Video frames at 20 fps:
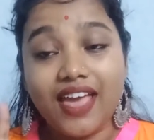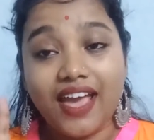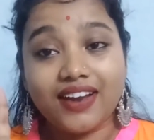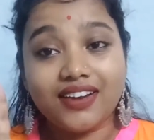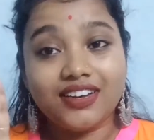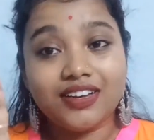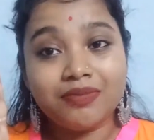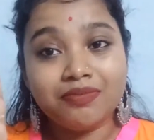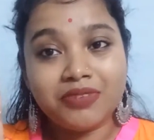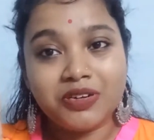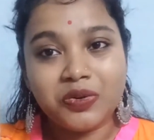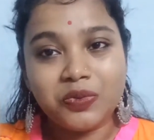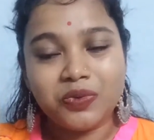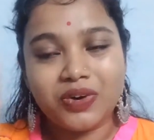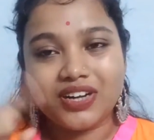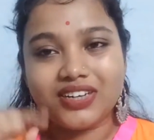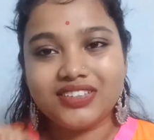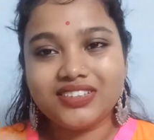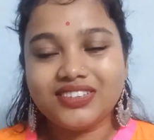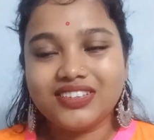Hack number
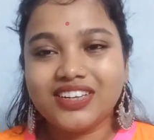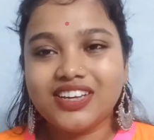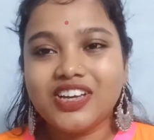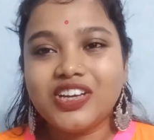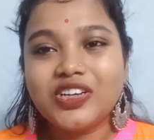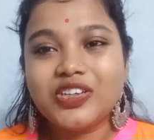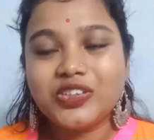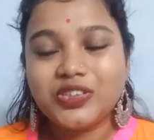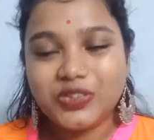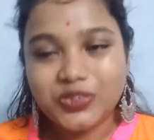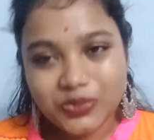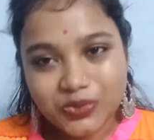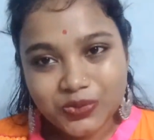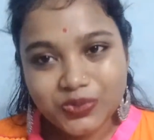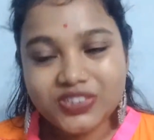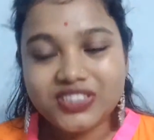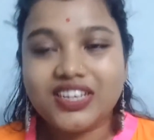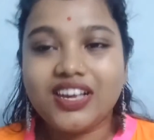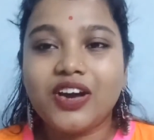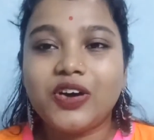1.
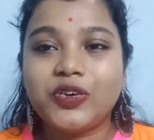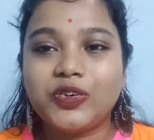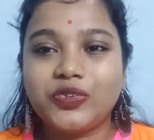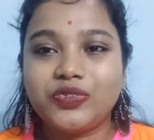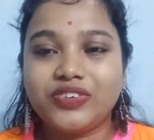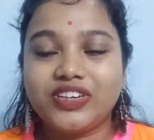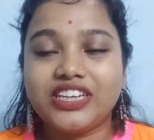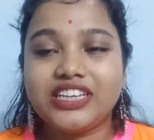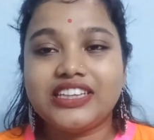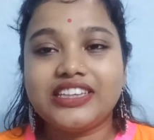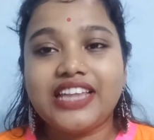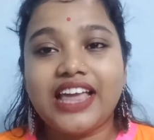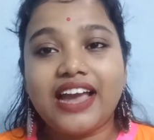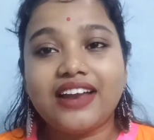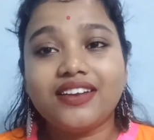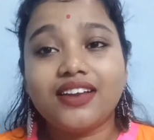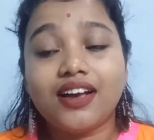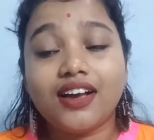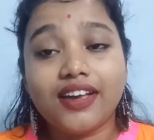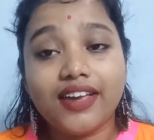Choose an outfit
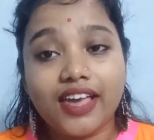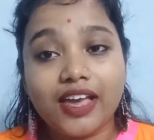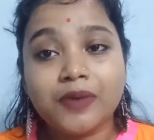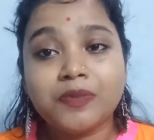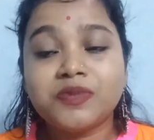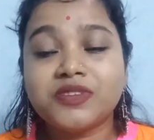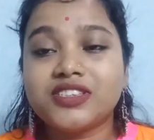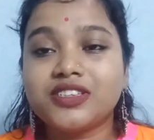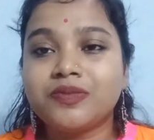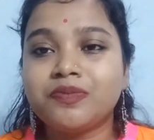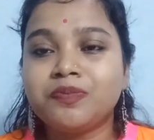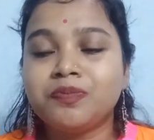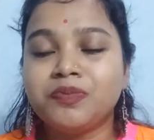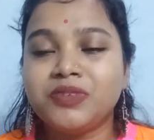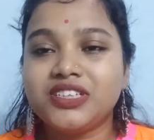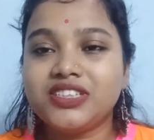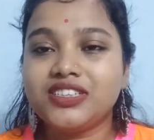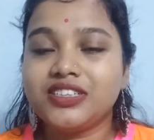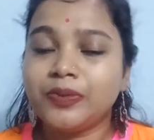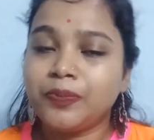that have some
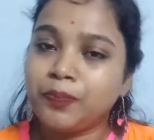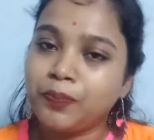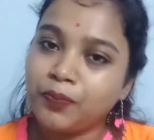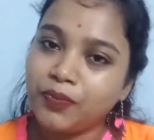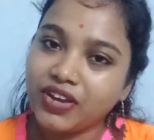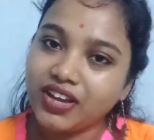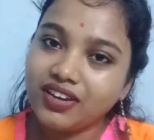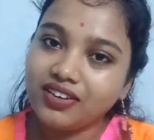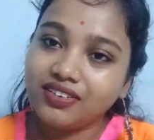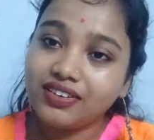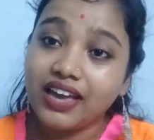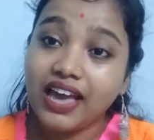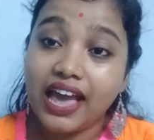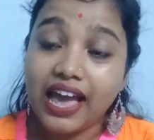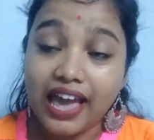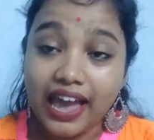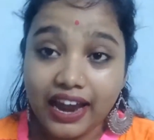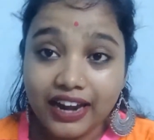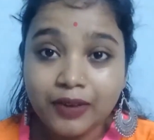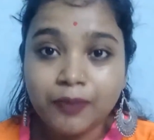busy print
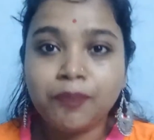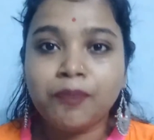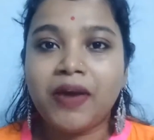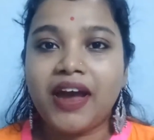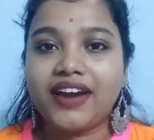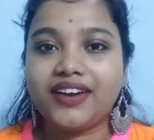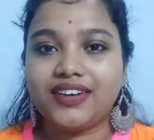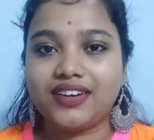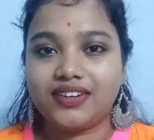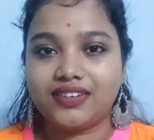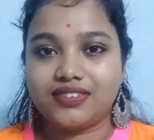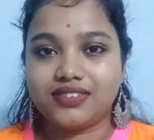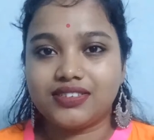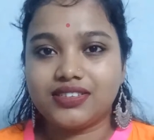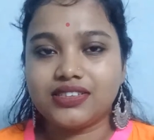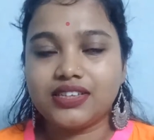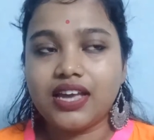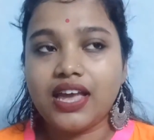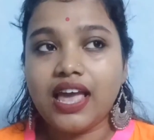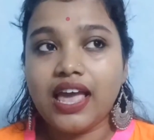and
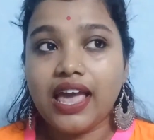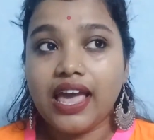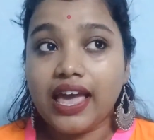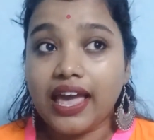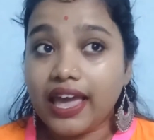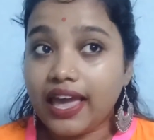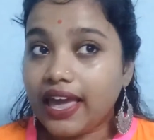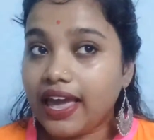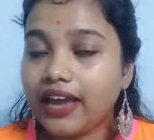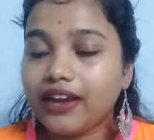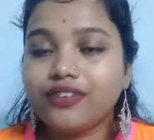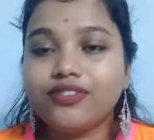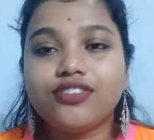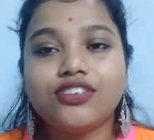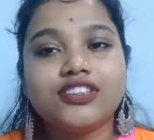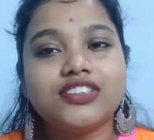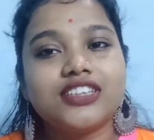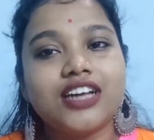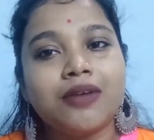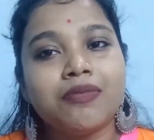patterns. And
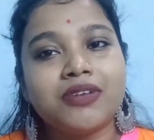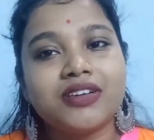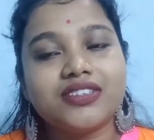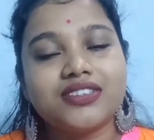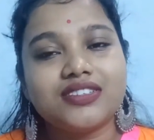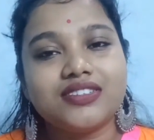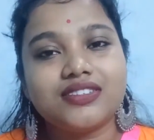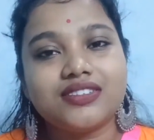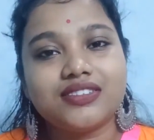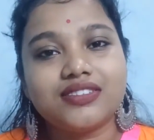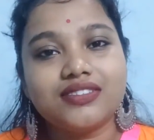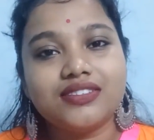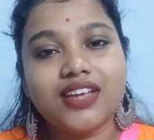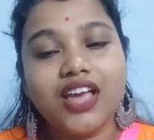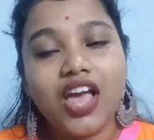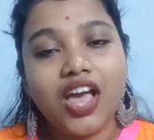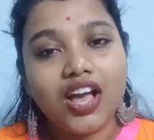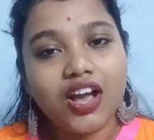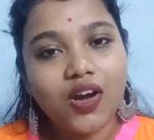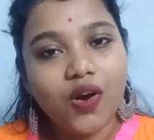for summer season,
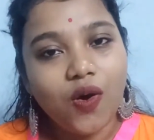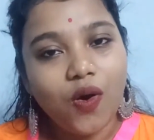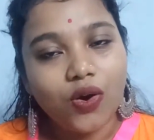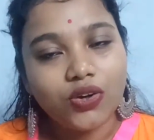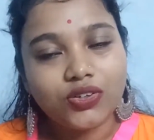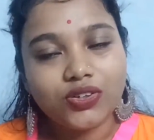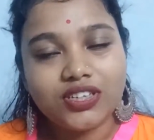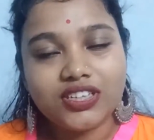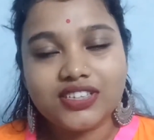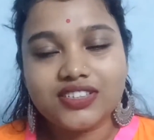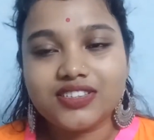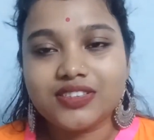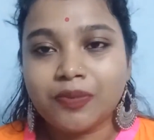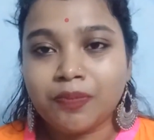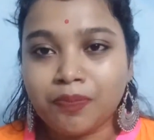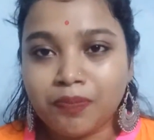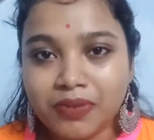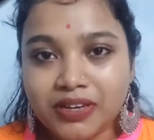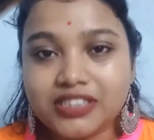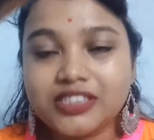cotton is the
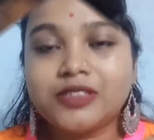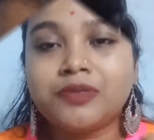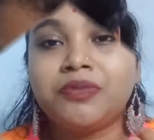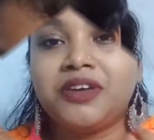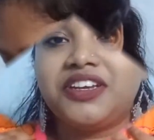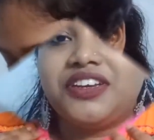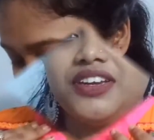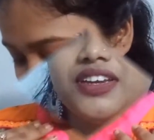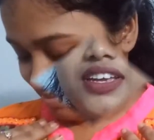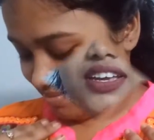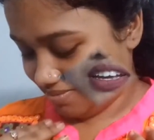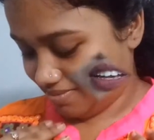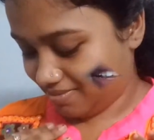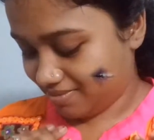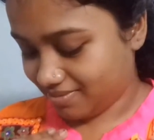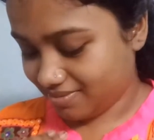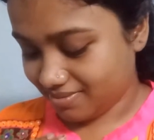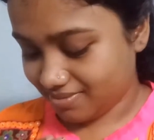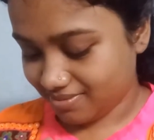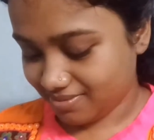best
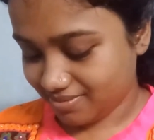material.